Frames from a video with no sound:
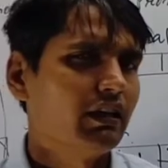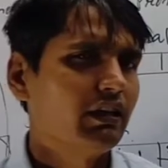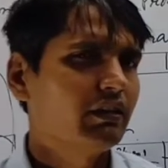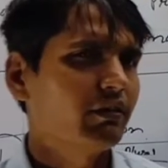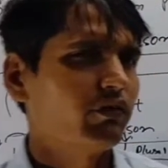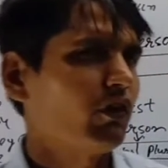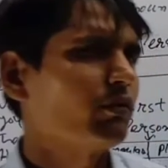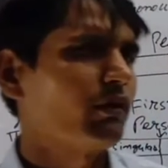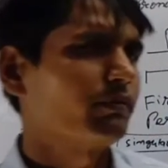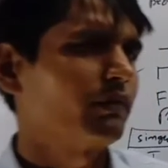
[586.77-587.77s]
in the
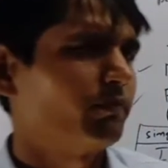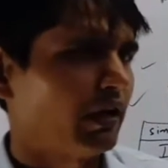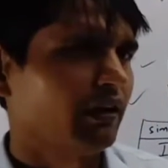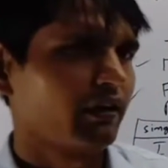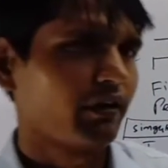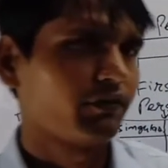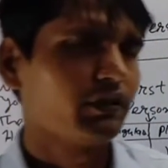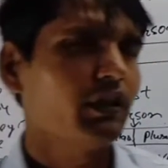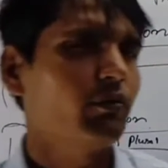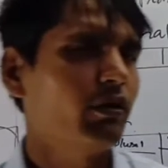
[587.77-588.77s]
form of the paragraph.
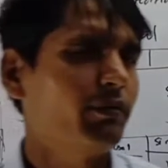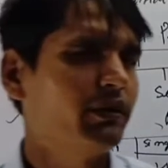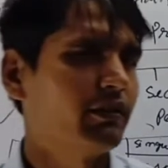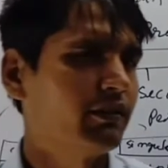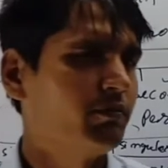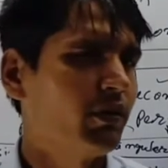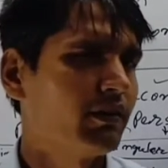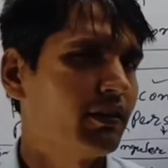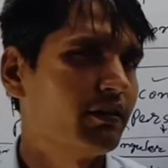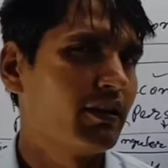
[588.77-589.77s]
There would be the simple
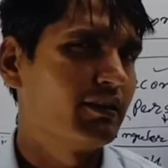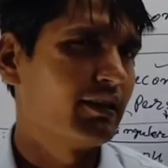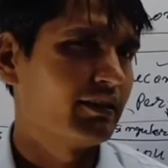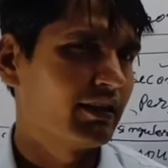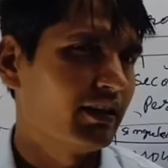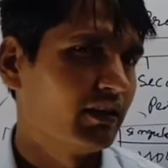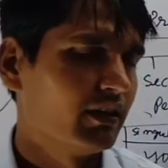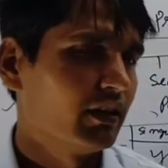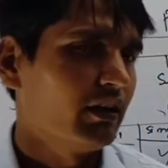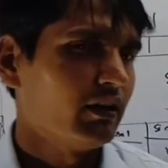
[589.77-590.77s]
sentences
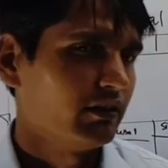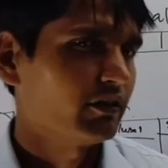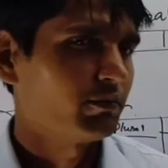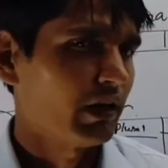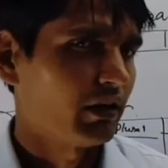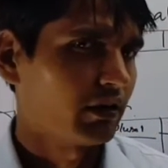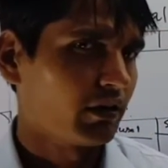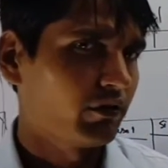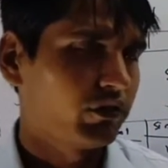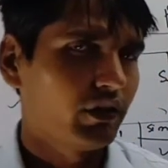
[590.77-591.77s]
in this
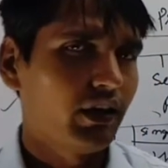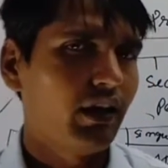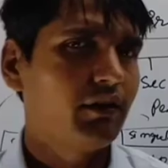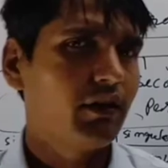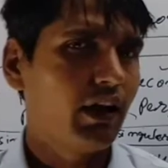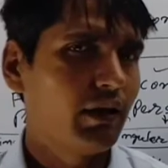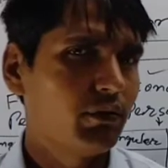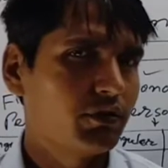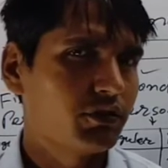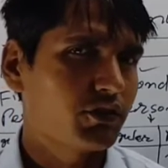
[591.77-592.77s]
paragraph, and I
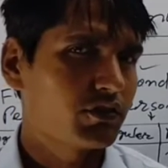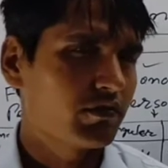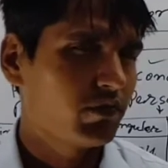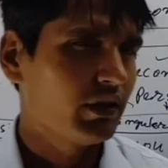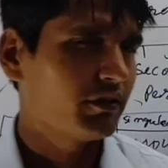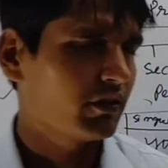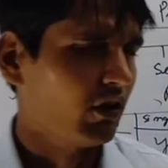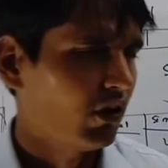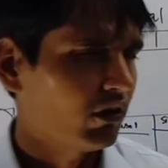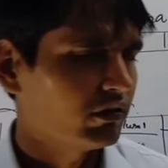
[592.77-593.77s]
would just replace
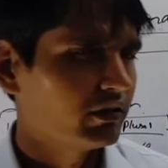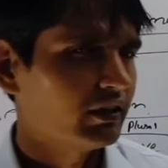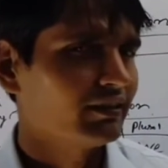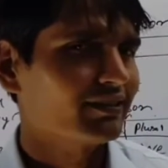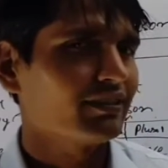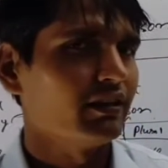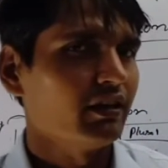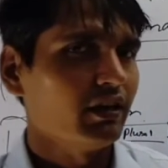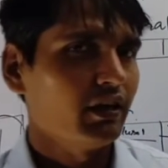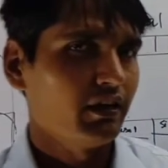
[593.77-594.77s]
all these
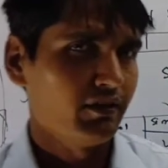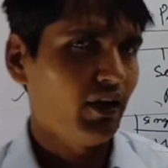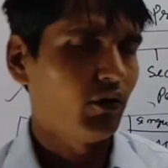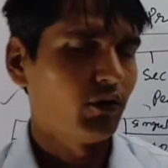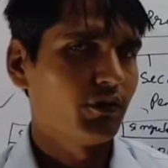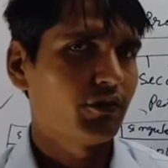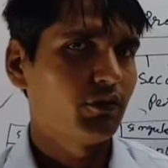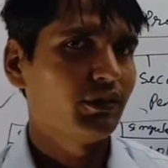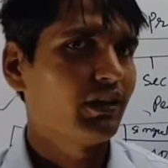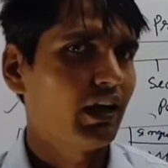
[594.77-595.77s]

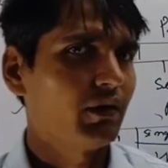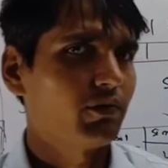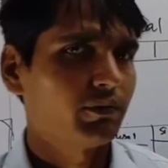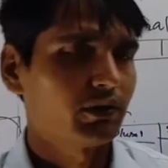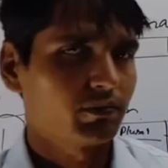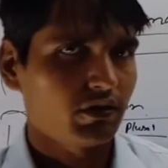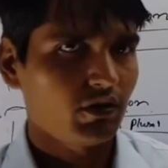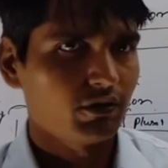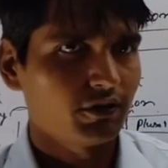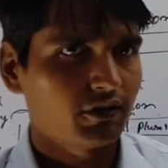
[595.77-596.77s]
nouns with the help of the
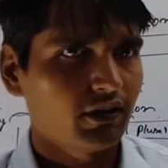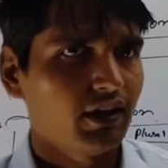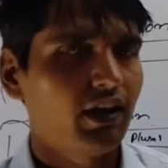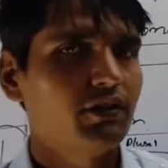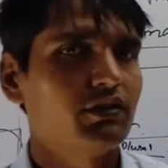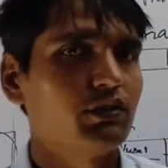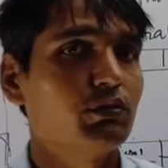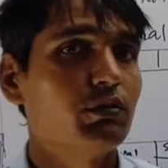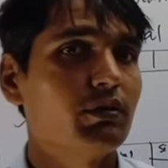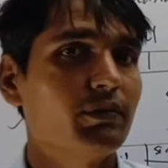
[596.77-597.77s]
pronouns, and
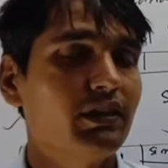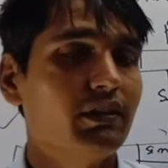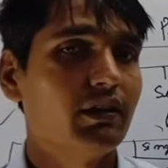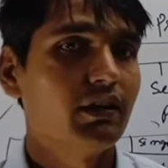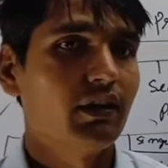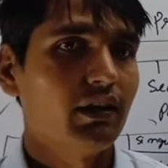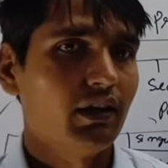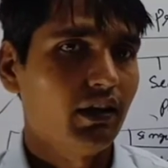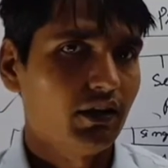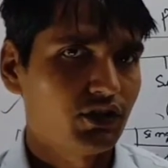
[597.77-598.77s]
you would be
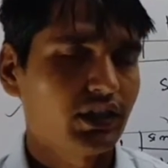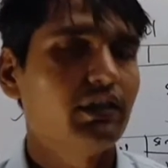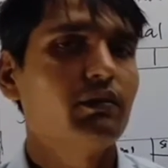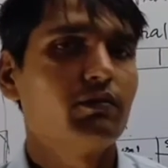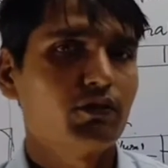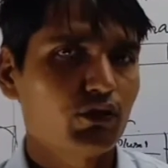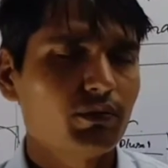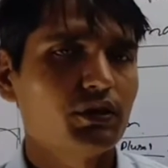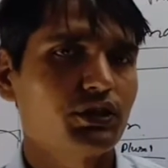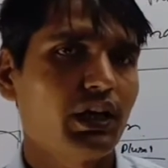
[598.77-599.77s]
taking so
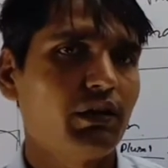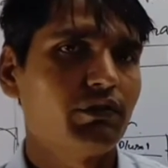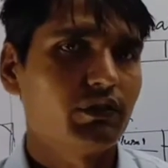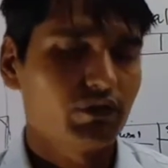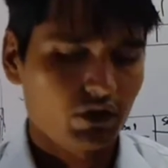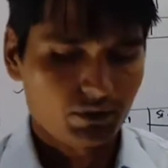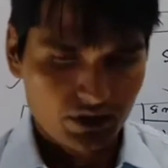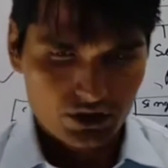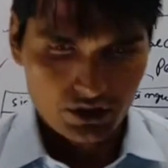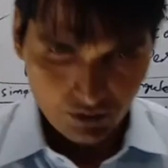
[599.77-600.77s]
much help from
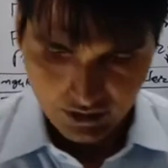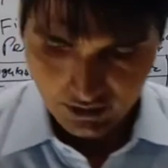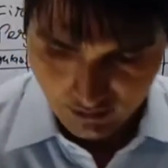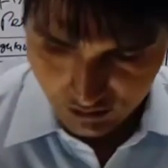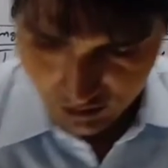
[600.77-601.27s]
it. Okay, so